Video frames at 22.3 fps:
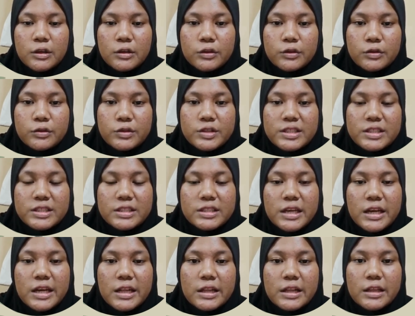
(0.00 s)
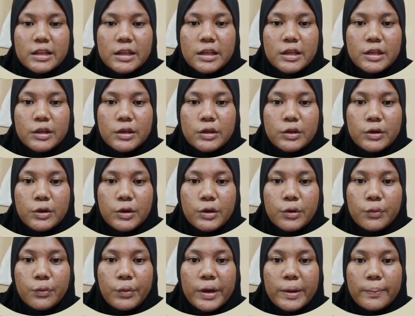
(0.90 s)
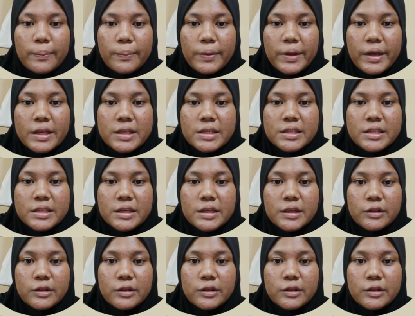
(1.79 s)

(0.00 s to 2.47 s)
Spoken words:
style your web page